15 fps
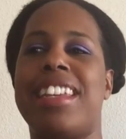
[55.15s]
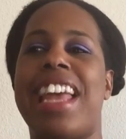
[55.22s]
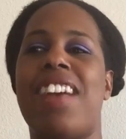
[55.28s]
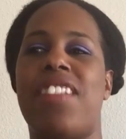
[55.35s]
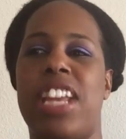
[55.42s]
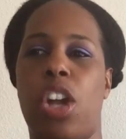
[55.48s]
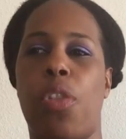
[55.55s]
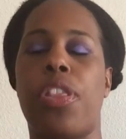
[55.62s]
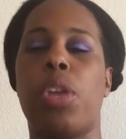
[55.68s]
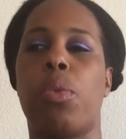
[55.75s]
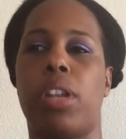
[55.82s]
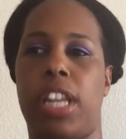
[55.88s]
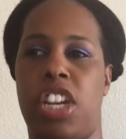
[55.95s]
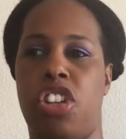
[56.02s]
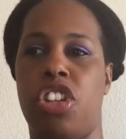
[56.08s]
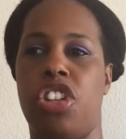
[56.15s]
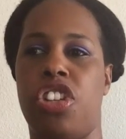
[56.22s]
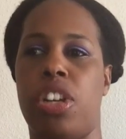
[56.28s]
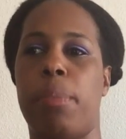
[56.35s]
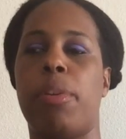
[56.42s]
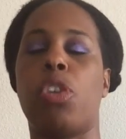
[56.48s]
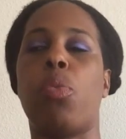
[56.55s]
to have a healthy
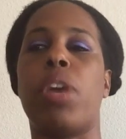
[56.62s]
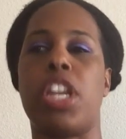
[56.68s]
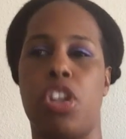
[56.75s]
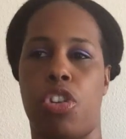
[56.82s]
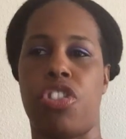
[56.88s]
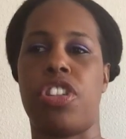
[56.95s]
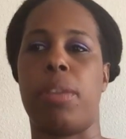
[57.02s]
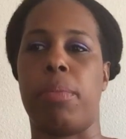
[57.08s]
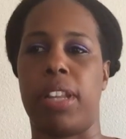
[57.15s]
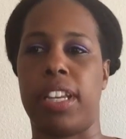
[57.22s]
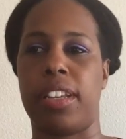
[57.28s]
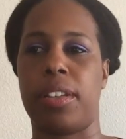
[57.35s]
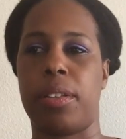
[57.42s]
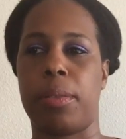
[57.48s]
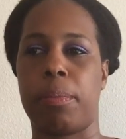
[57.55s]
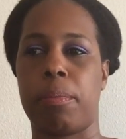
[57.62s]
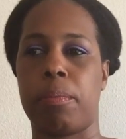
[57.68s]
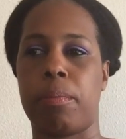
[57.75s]
relationship between your siblings.